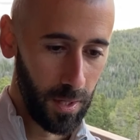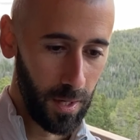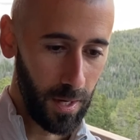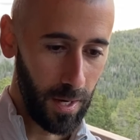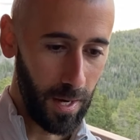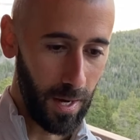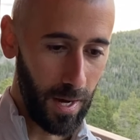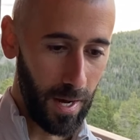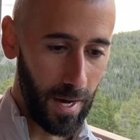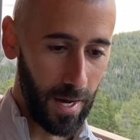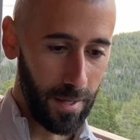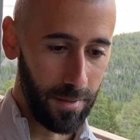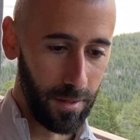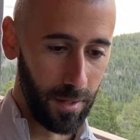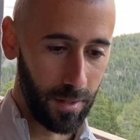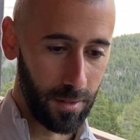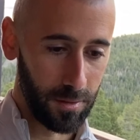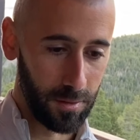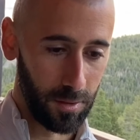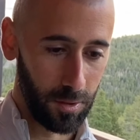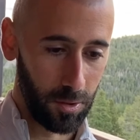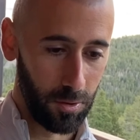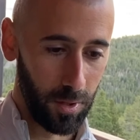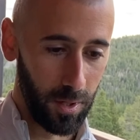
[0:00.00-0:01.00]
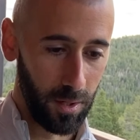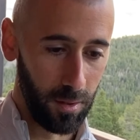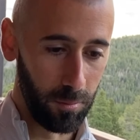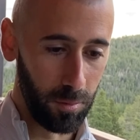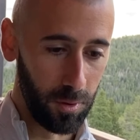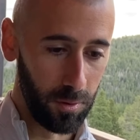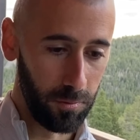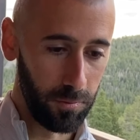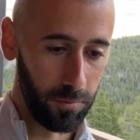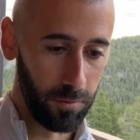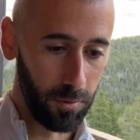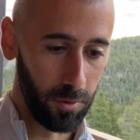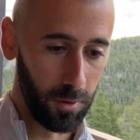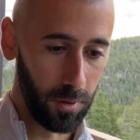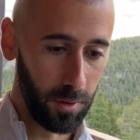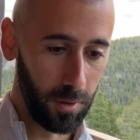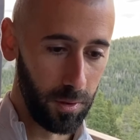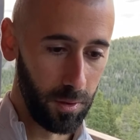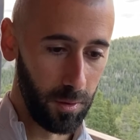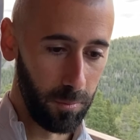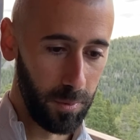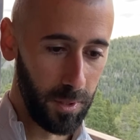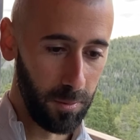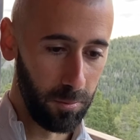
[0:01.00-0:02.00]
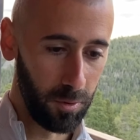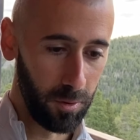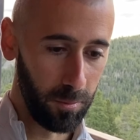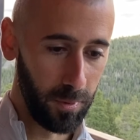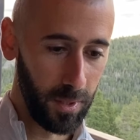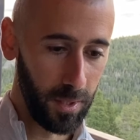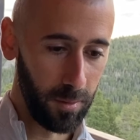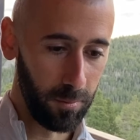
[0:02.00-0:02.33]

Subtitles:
I think is incredible for, you know, people to be able